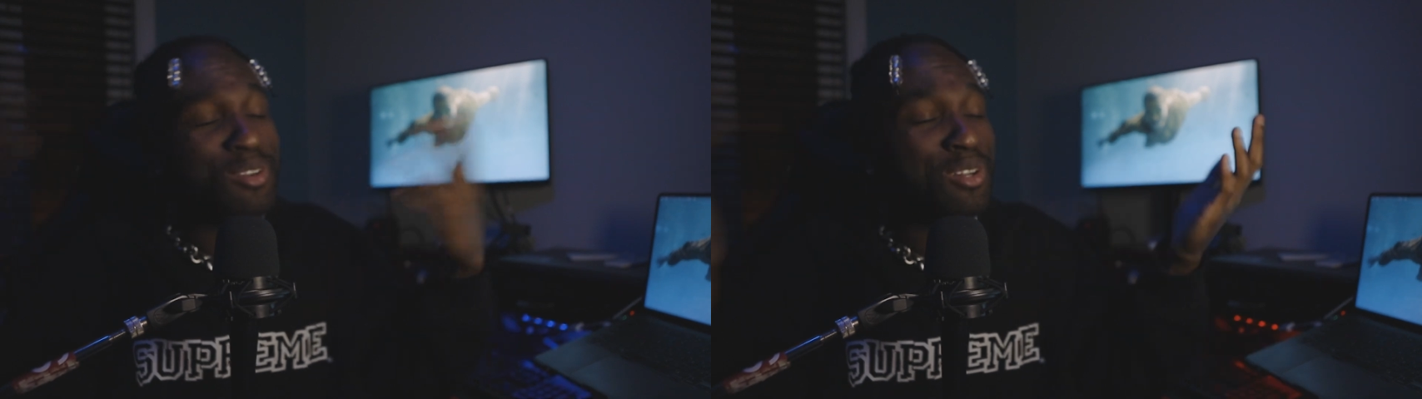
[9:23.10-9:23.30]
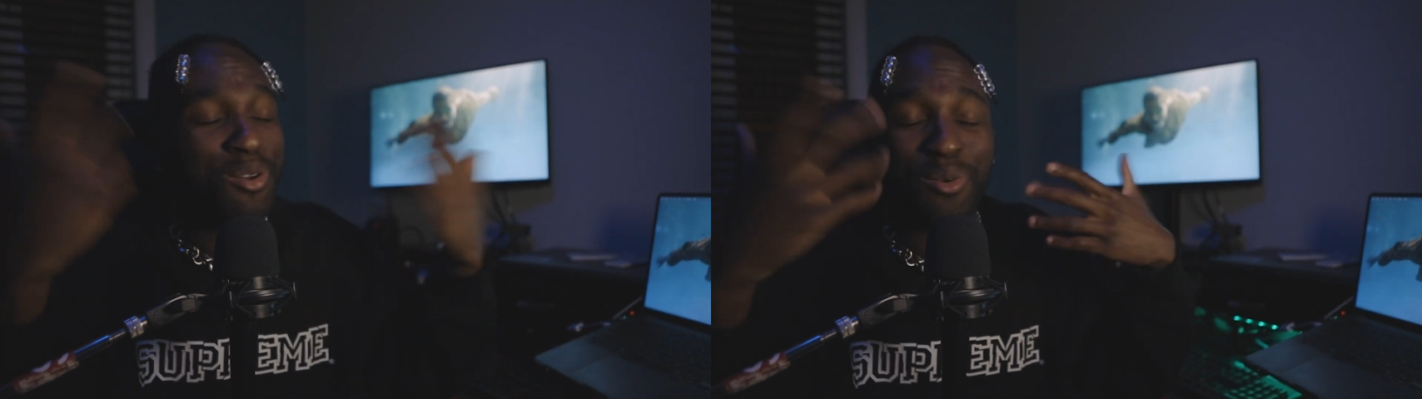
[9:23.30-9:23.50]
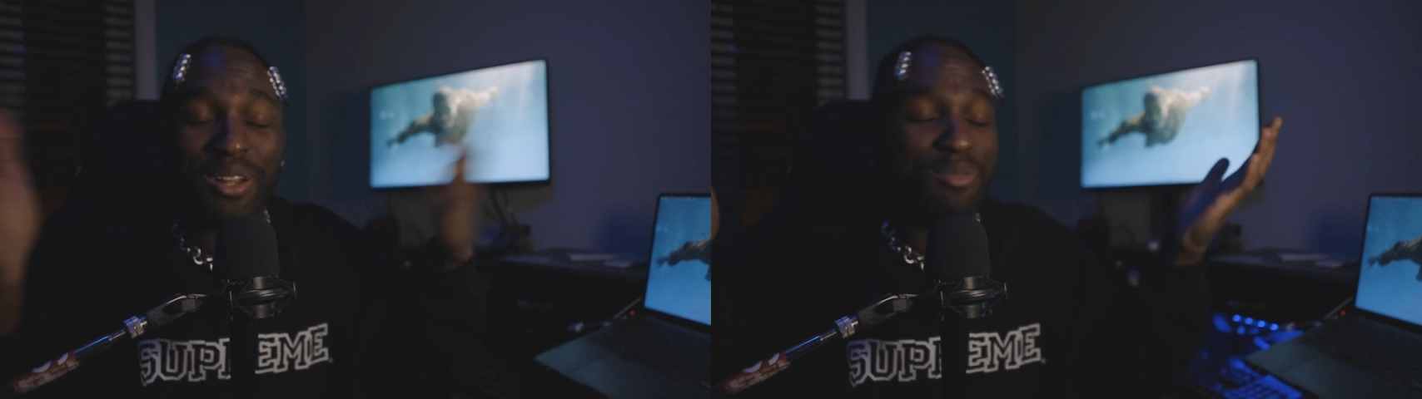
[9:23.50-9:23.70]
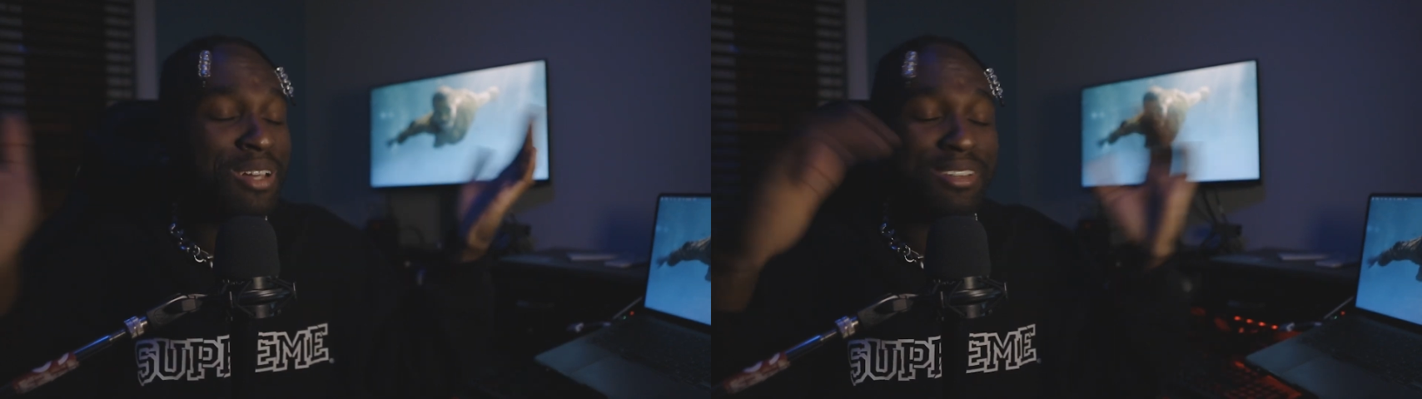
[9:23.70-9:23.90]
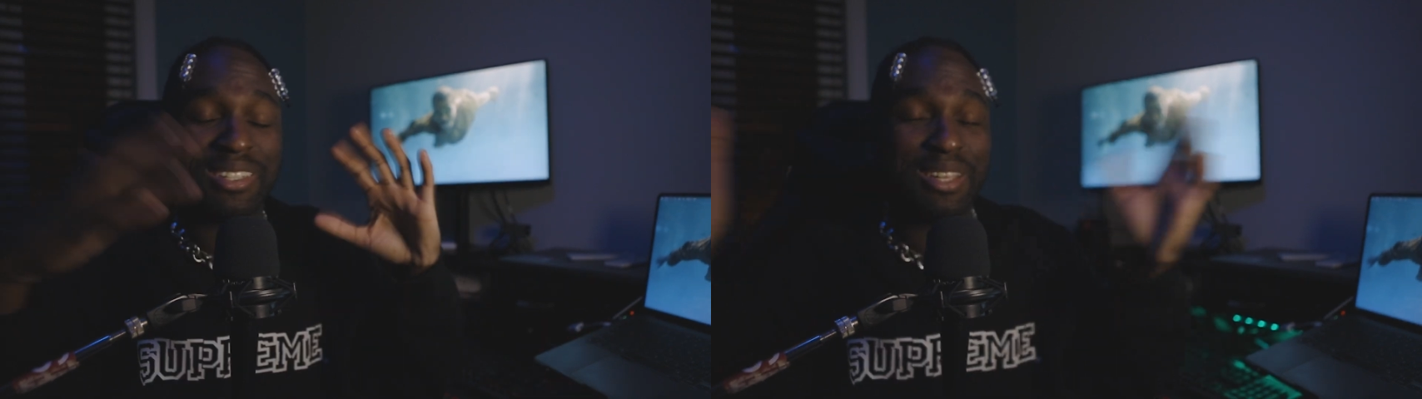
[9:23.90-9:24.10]
want to know what I'm
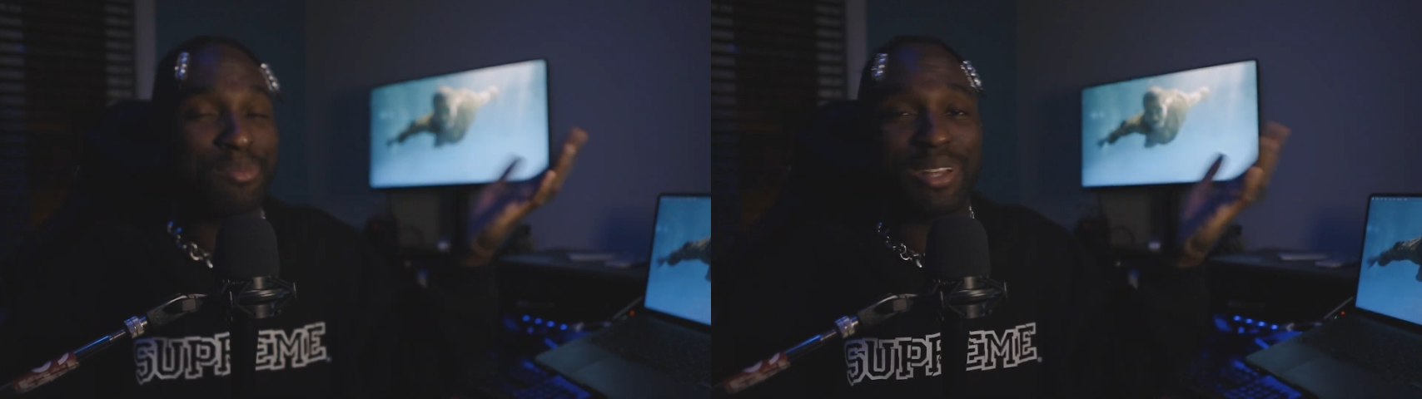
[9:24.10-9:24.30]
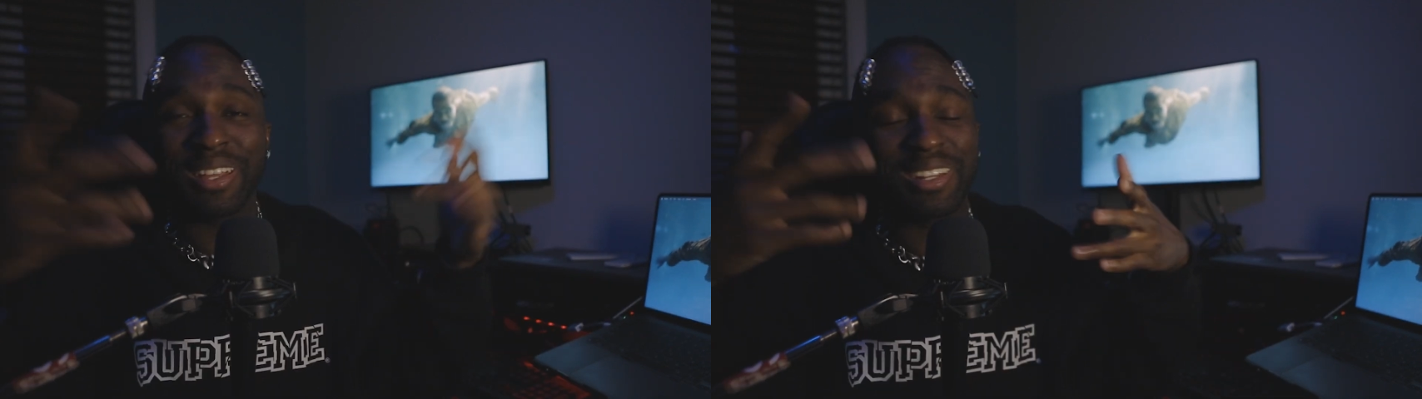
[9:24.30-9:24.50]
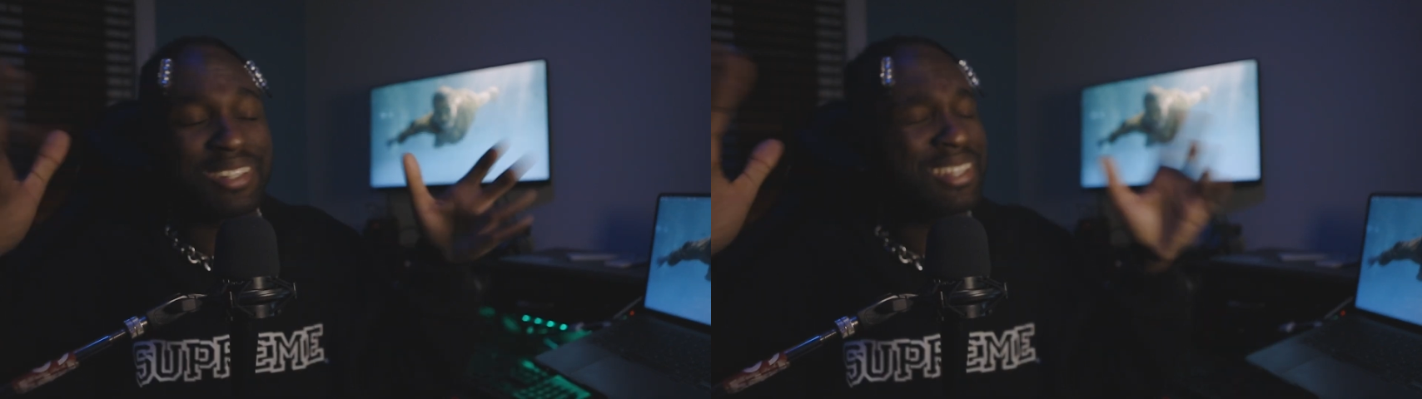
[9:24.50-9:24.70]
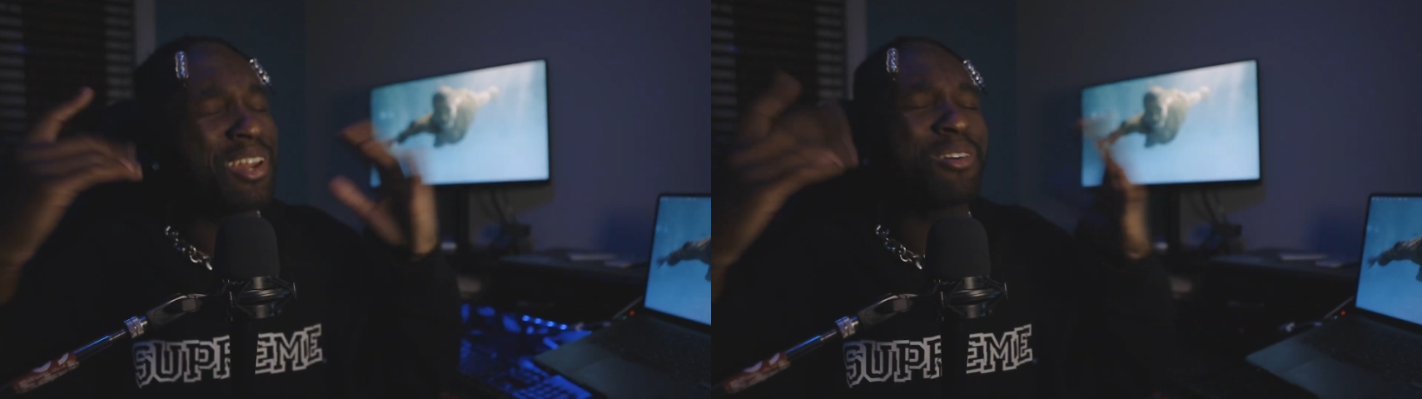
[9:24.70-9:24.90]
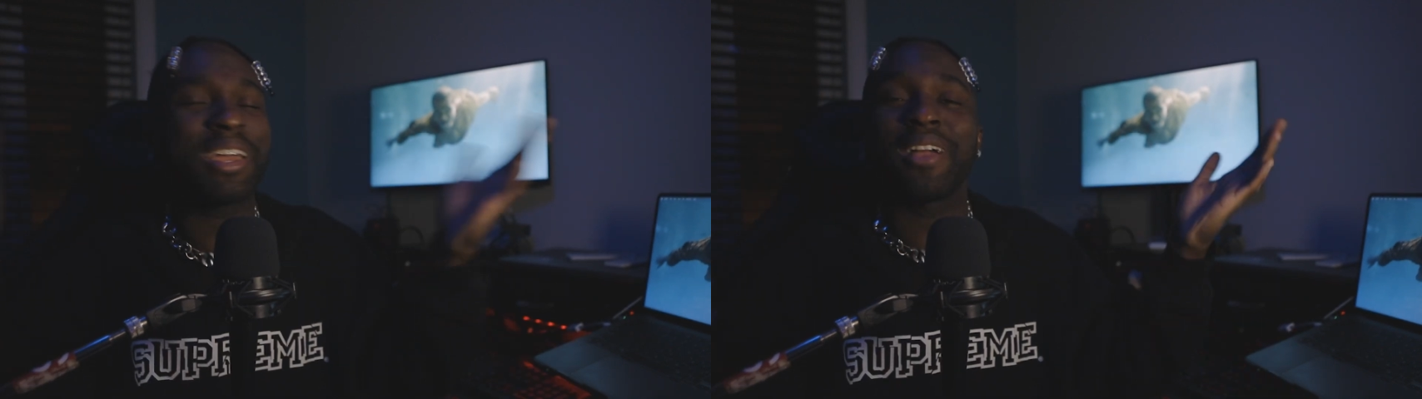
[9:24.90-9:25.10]
about to say about Endless. They
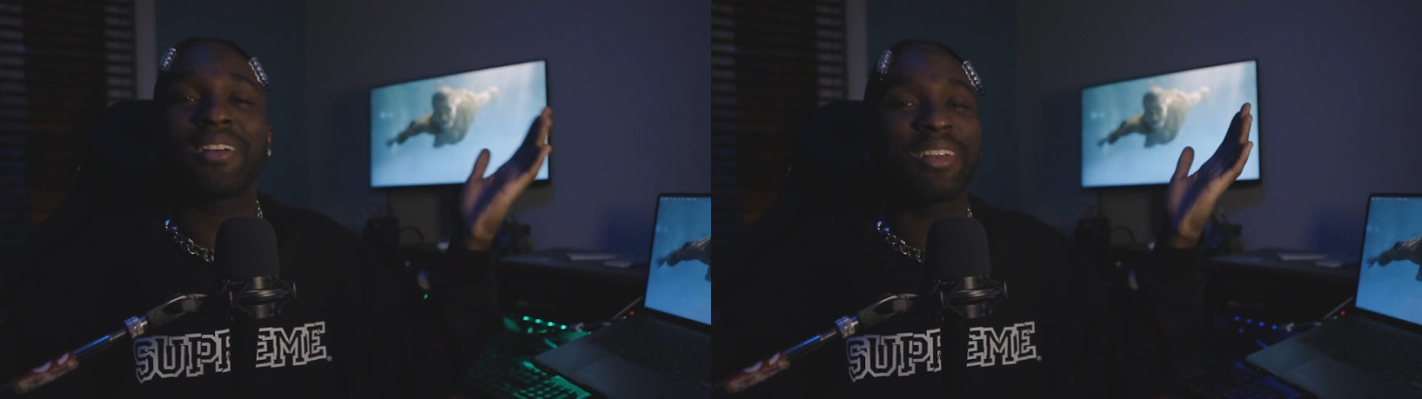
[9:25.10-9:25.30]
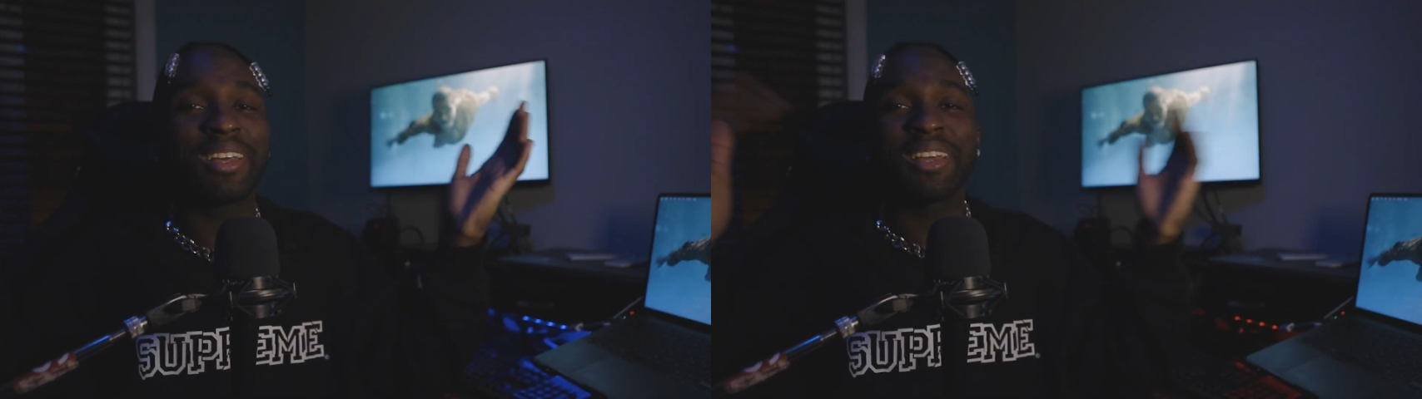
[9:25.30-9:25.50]
don't care.